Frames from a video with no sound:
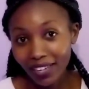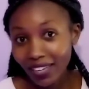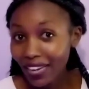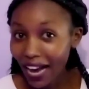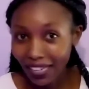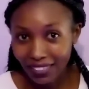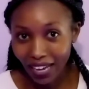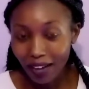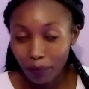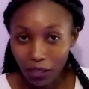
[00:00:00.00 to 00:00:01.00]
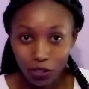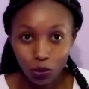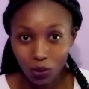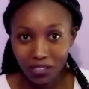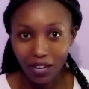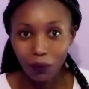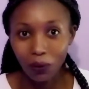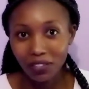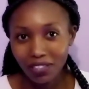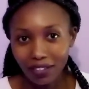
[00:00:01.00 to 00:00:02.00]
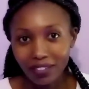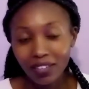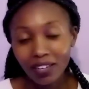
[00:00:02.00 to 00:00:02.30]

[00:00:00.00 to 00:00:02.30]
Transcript: kid has come and it was unwanted,